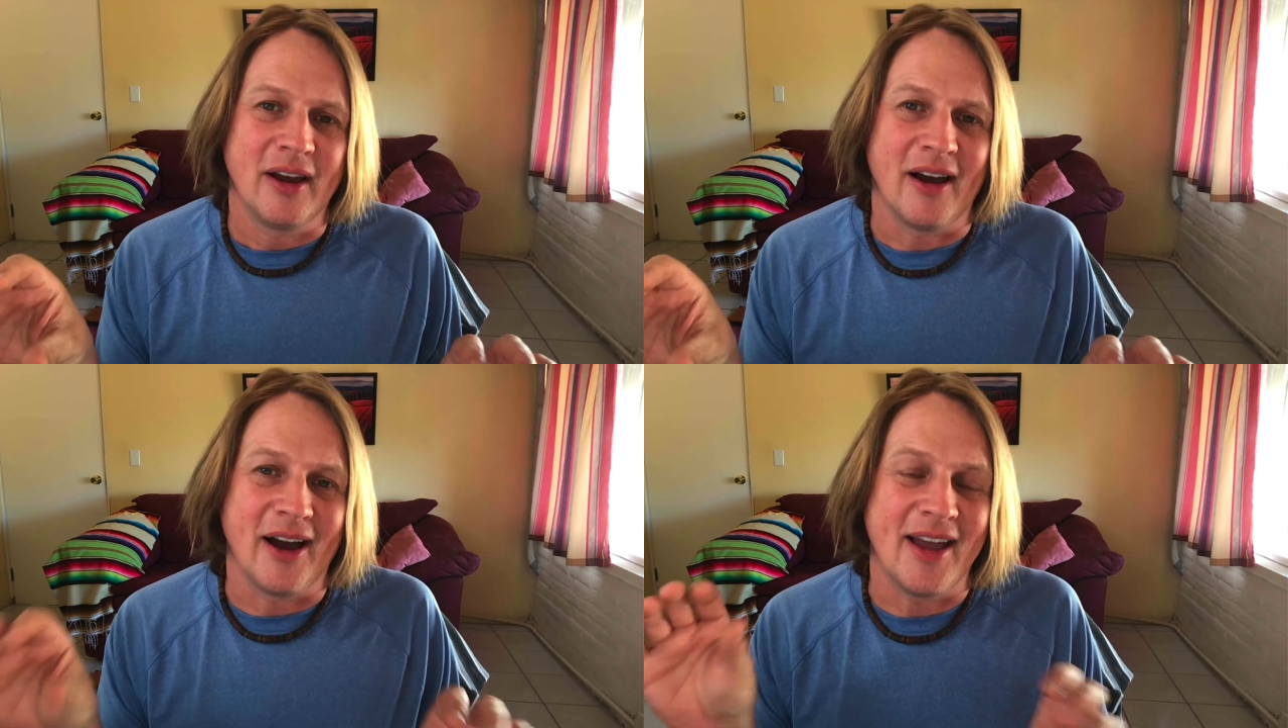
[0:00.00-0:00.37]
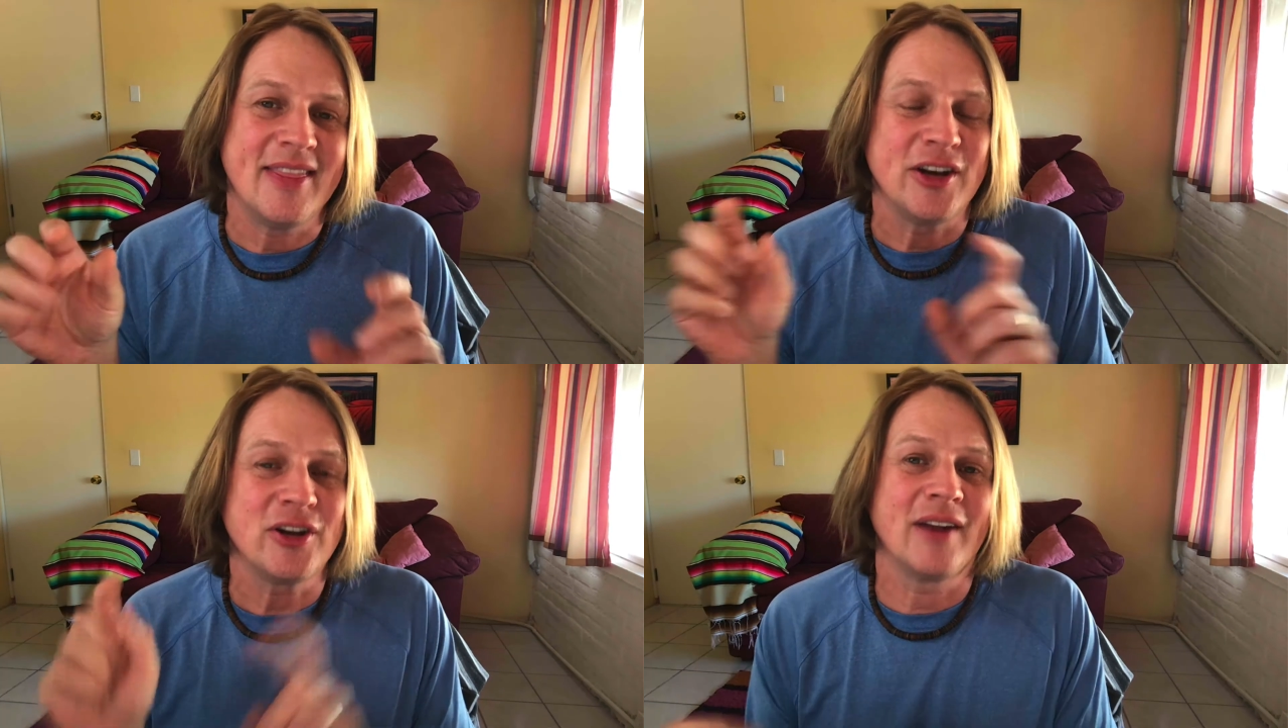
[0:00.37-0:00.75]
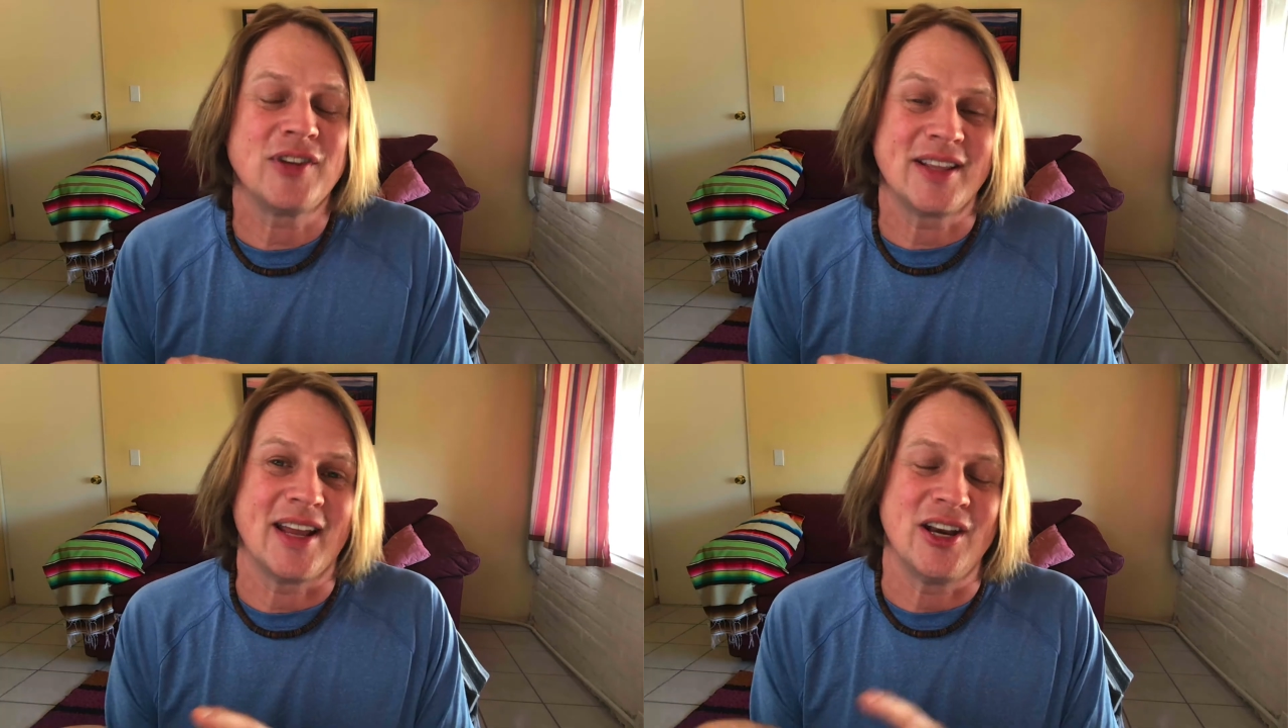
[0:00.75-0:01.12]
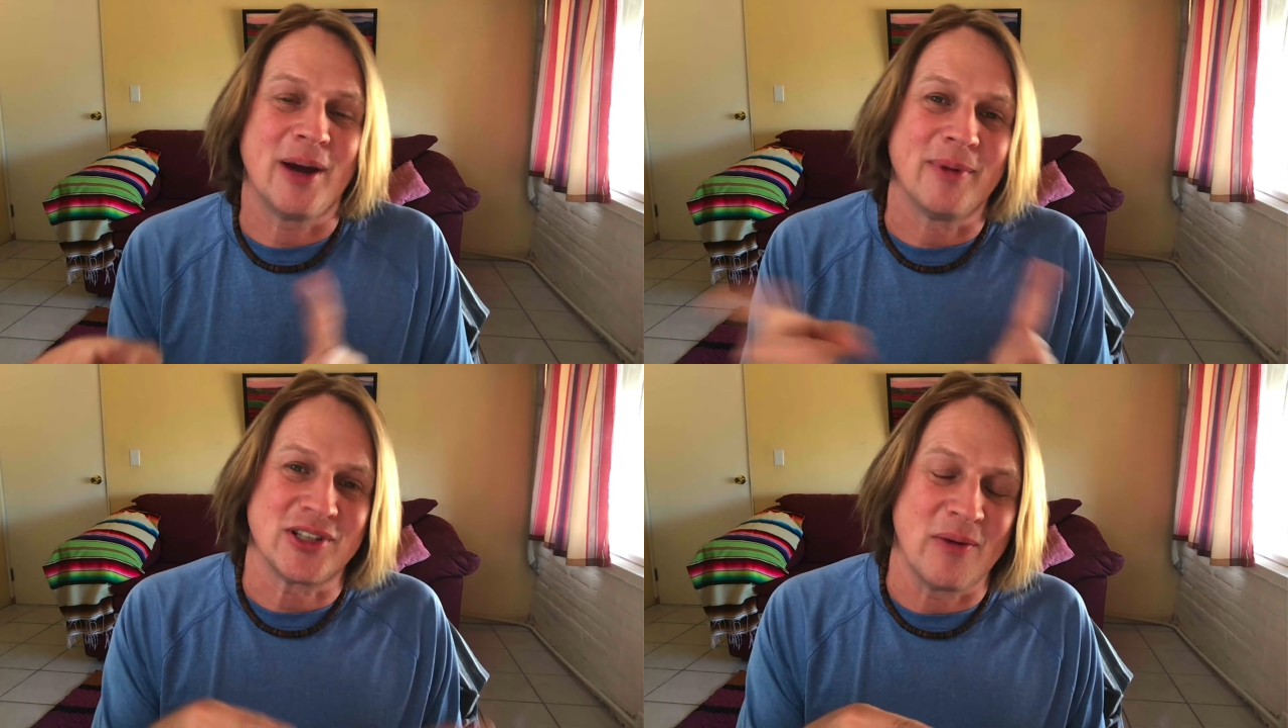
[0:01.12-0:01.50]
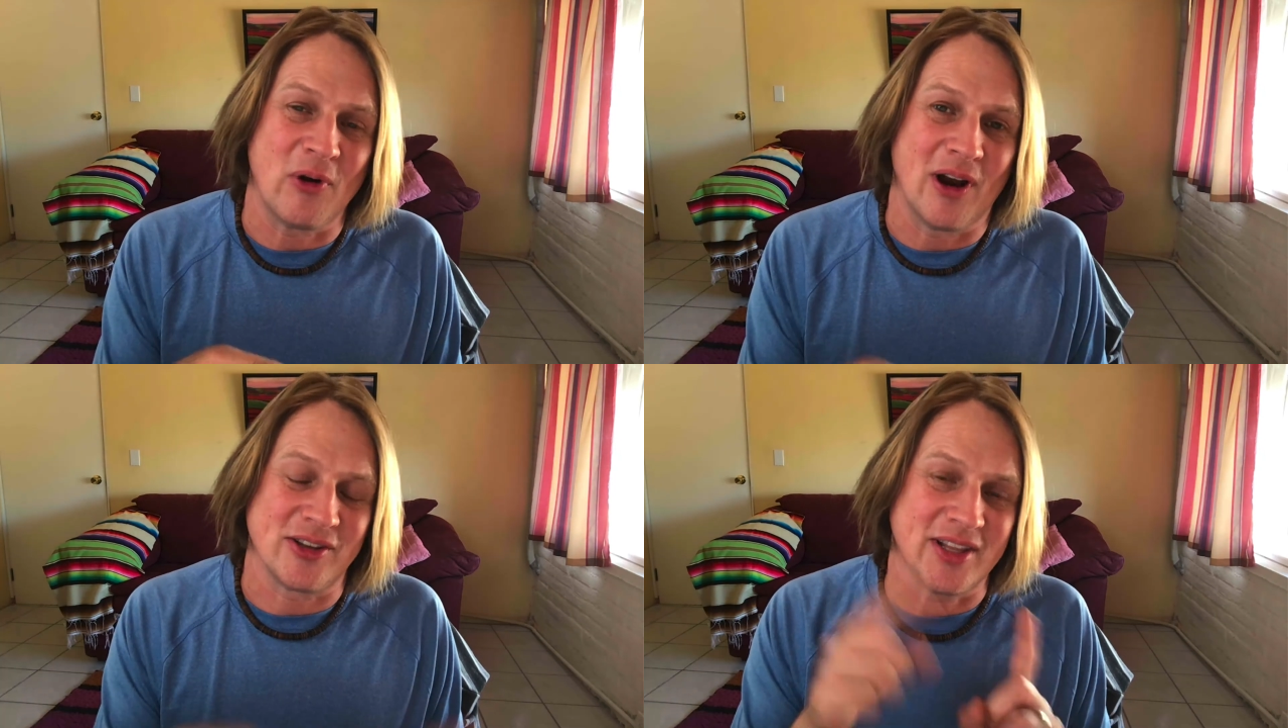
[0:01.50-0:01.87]
and then you have to take that number
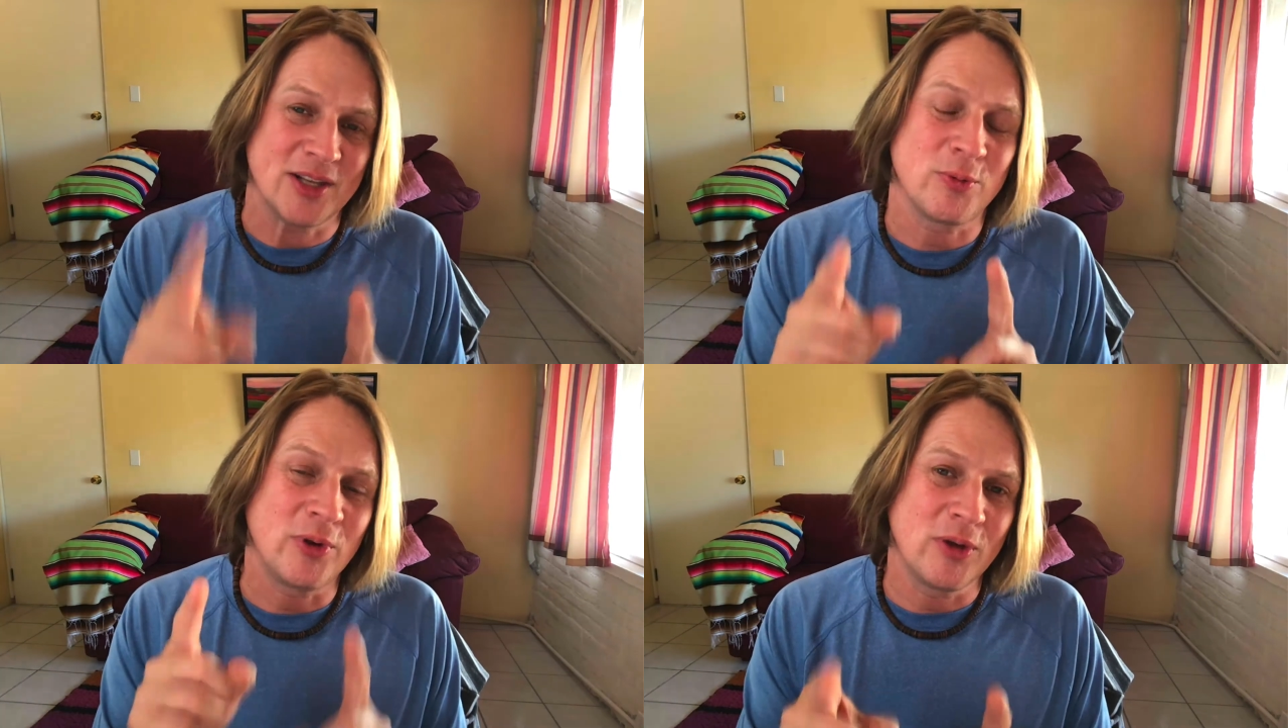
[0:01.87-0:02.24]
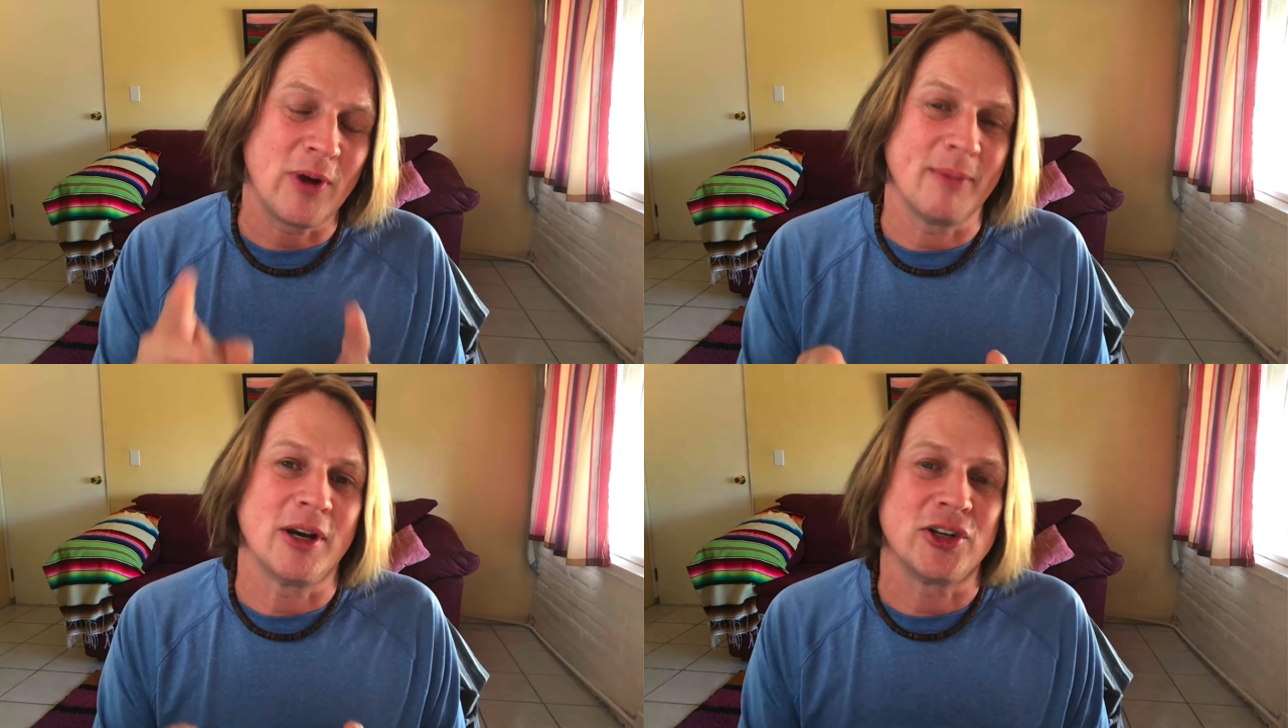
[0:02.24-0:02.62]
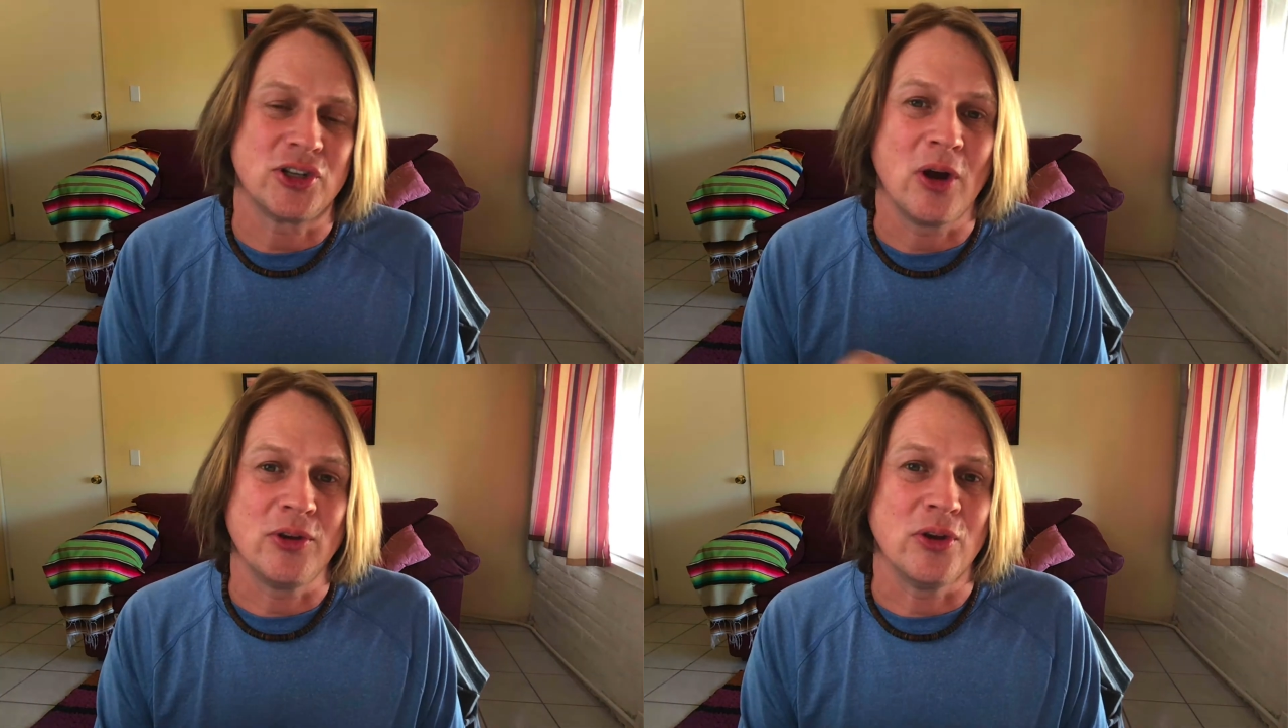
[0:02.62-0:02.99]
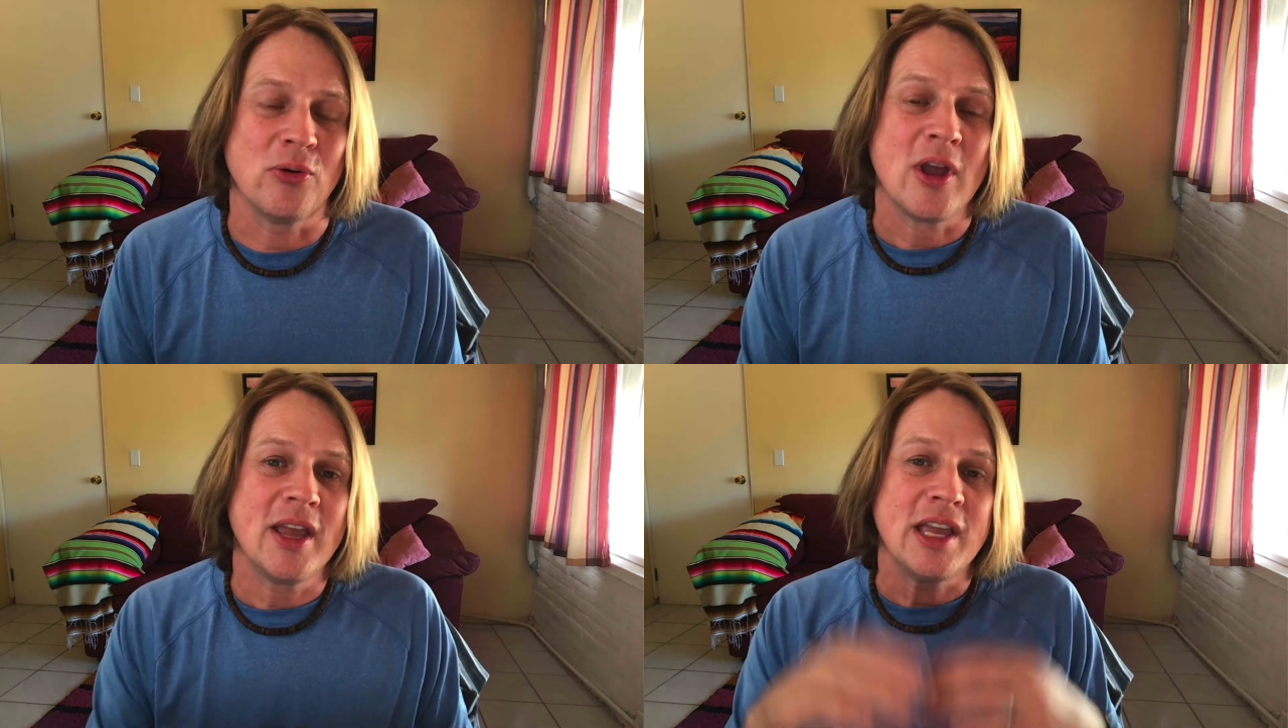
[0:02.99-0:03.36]
somewhere else. And that's really what I'm going to show you.